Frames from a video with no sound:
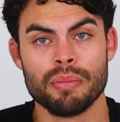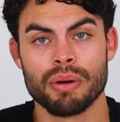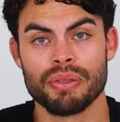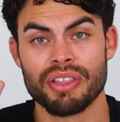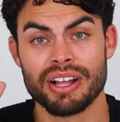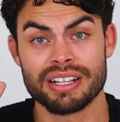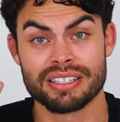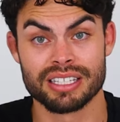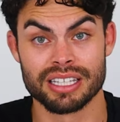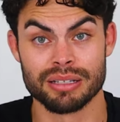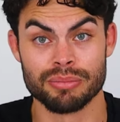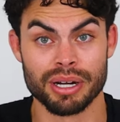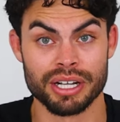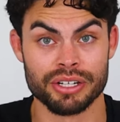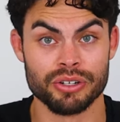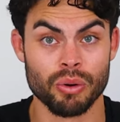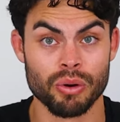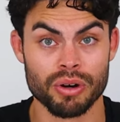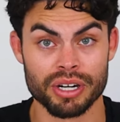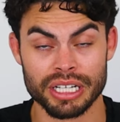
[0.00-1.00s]
but that's in the
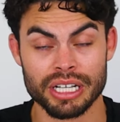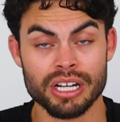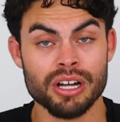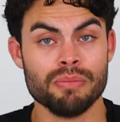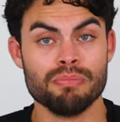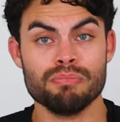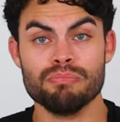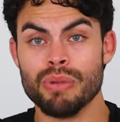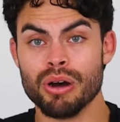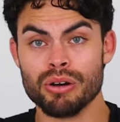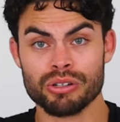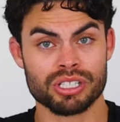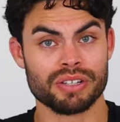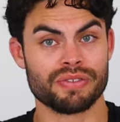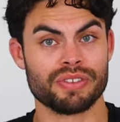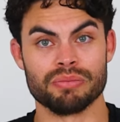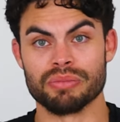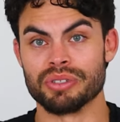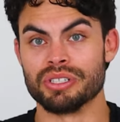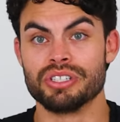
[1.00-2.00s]
minority. Most
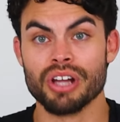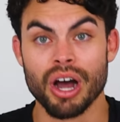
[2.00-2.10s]
of them